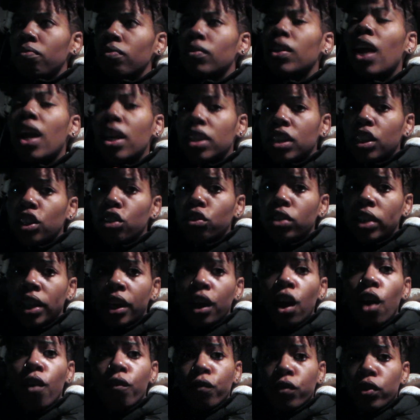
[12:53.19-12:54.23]
I still did
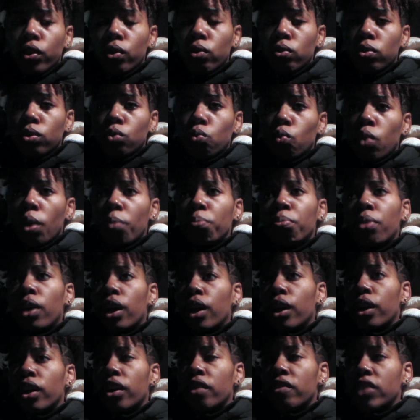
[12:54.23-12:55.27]
confuse one
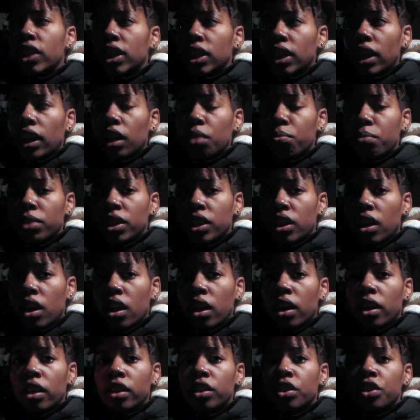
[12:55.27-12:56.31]
part of the second
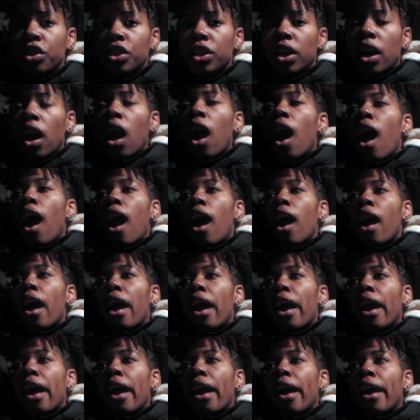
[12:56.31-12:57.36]
massage.
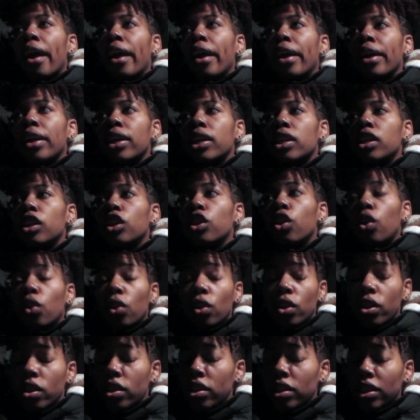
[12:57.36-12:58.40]
I
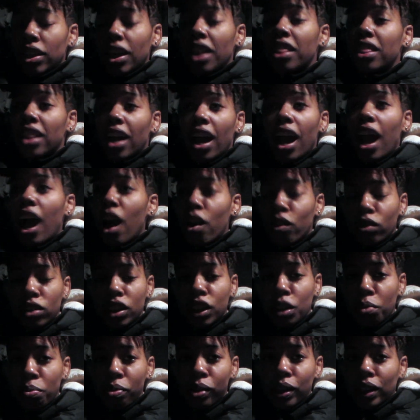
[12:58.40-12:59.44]
learned that I was
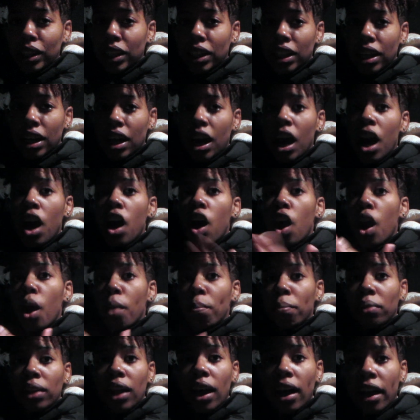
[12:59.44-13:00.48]
supposed to
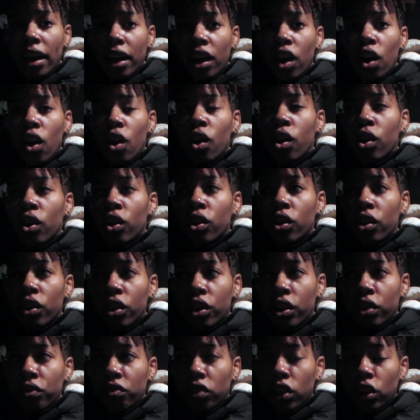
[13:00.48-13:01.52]
apply all
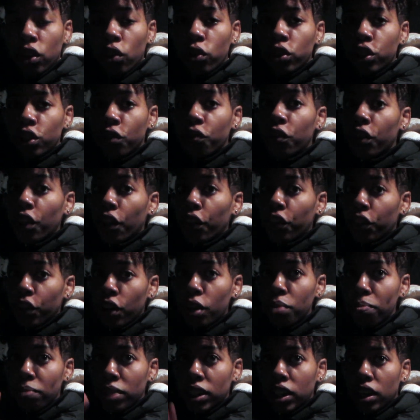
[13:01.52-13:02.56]
of the lotion for the
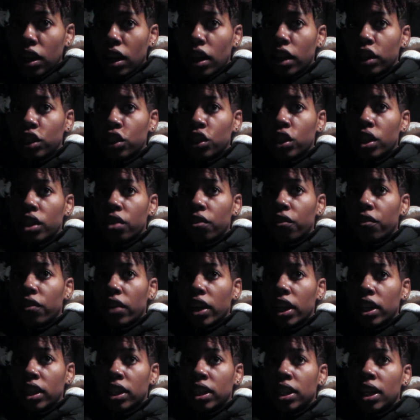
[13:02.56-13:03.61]
third massage to the
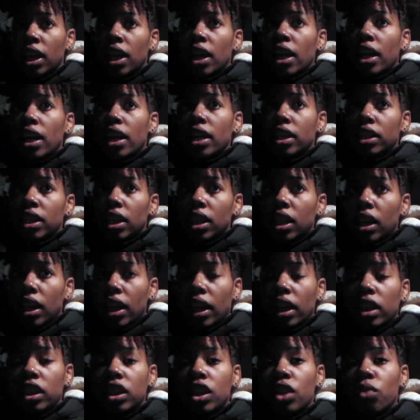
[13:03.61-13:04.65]
face and to the
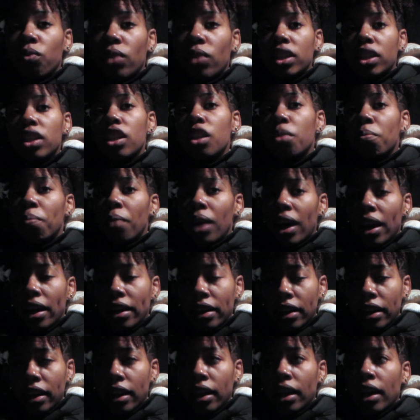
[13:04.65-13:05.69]
neck and to the of the
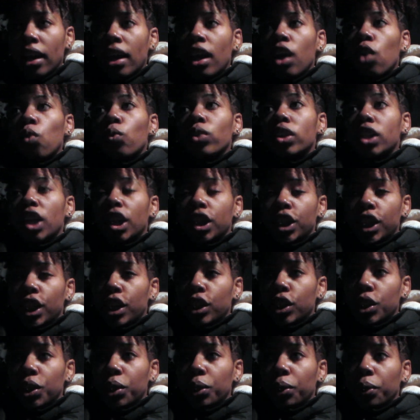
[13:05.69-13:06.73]
body, which I
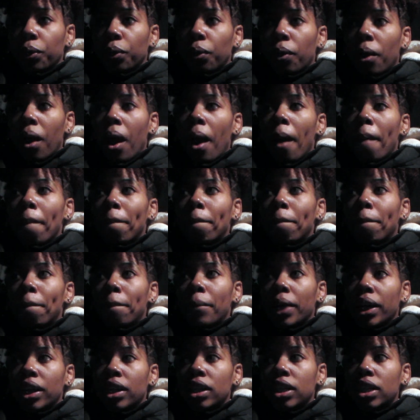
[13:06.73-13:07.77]
didn't do.
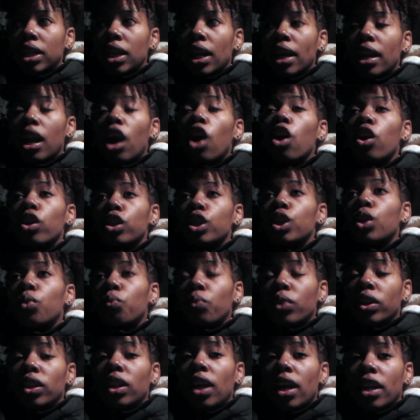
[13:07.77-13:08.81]
And I also
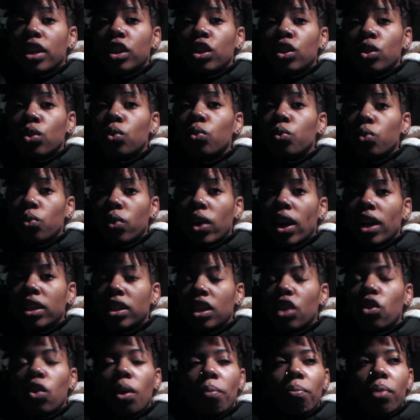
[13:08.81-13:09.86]
realized too, you guys,
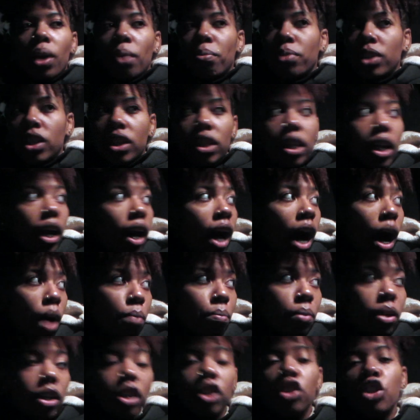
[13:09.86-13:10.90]
I know I'm probably just like
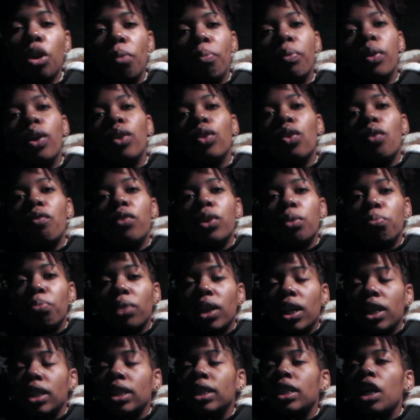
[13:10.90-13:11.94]
hopping and jumping all over the
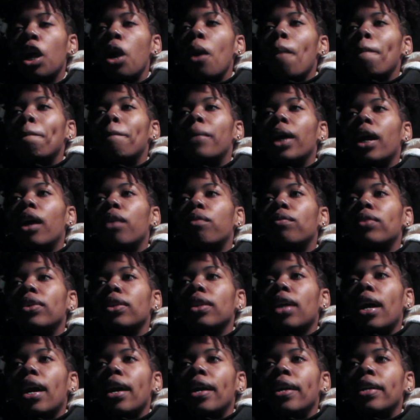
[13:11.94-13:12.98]
place, but I
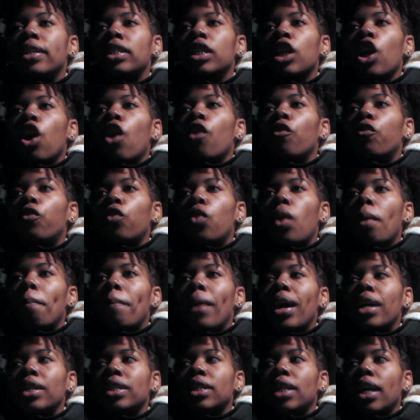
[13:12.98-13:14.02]
realized for
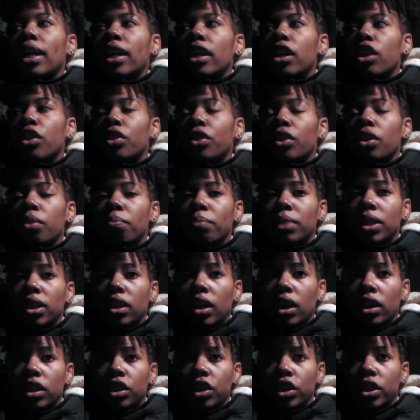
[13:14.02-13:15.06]
my second and third
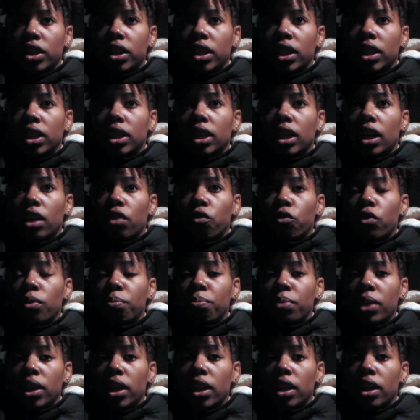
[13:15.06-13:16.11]
massages, instead of
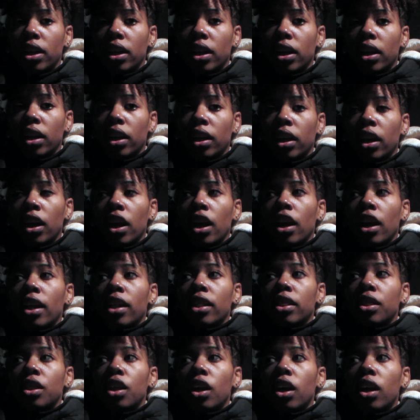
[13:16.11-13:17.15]
repeating
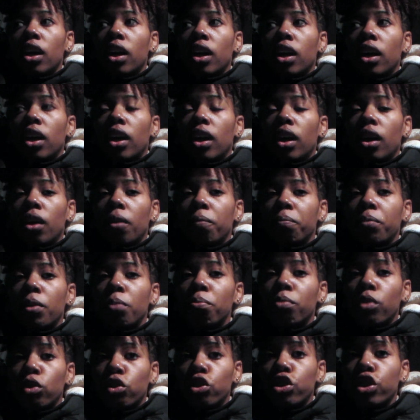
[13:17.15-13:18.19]
the
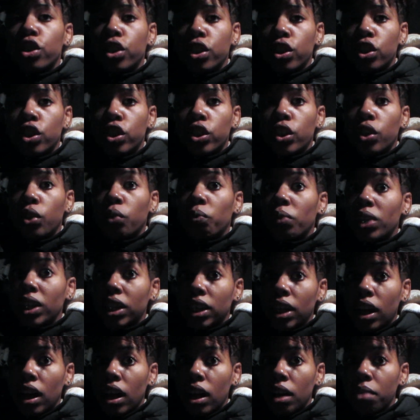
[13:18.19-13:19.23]
motions 3
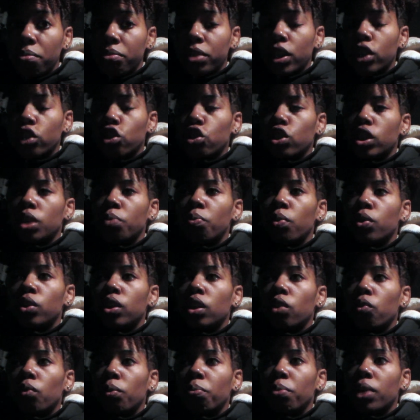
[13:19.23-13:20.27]
times, because you're supposed
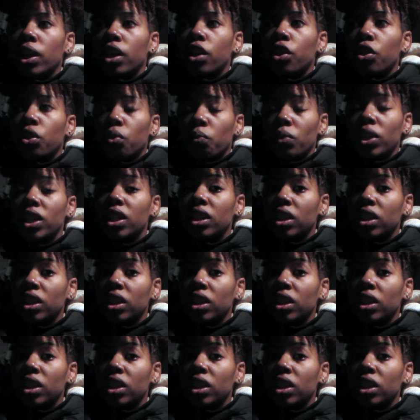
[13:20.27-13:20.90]
to repeat it 3 to